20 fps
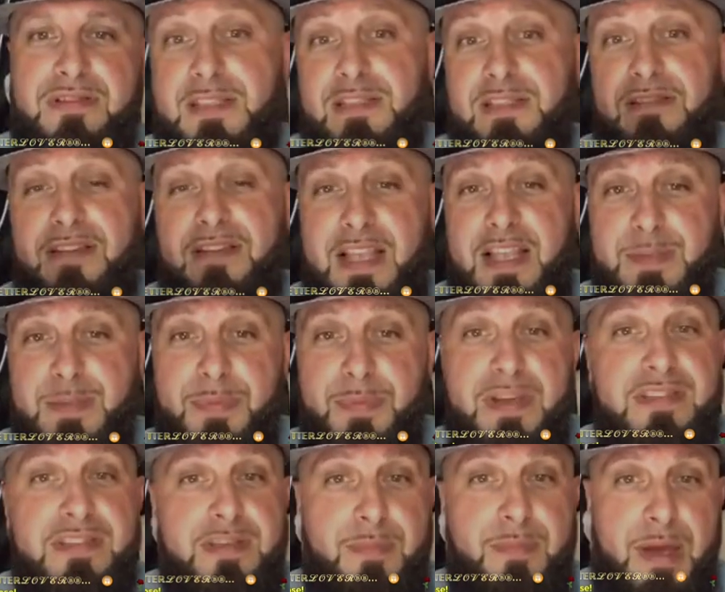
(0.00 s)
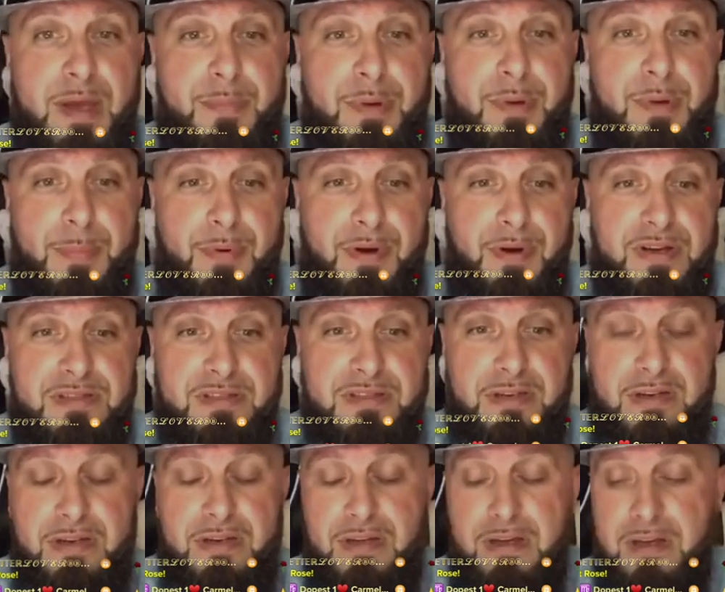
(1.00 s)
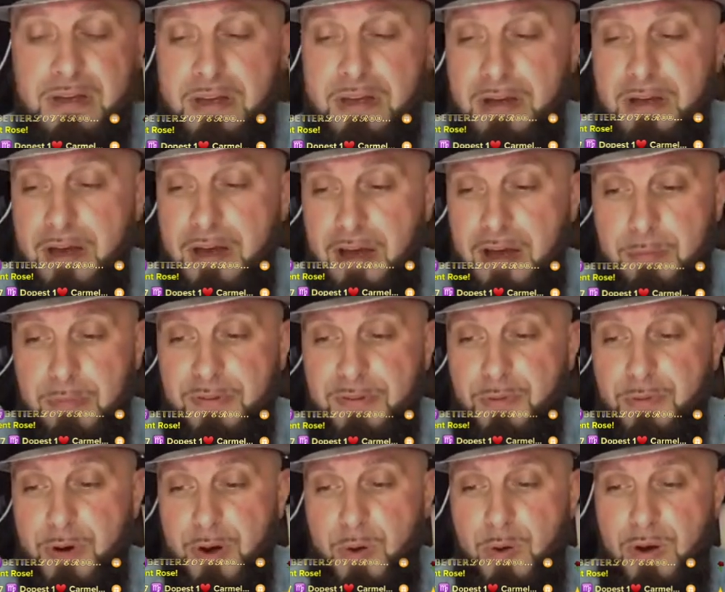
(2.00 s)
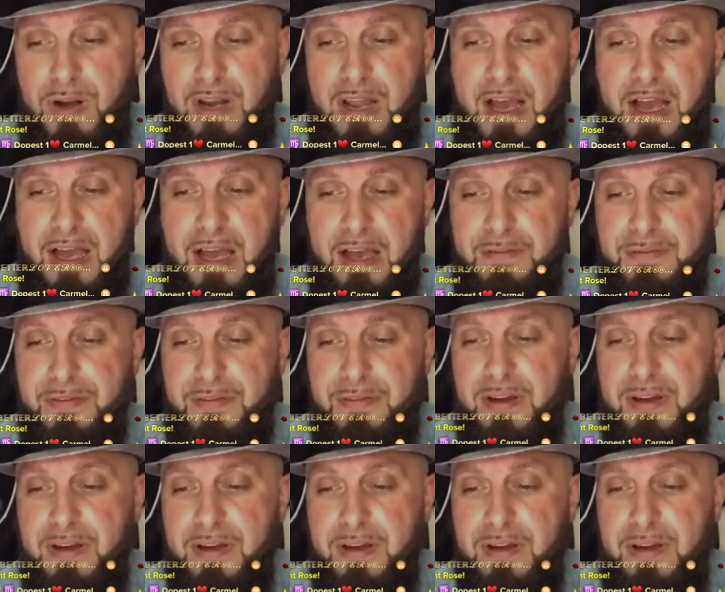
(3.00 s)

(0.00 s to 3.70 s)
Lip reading: That's basically my preparation before going live.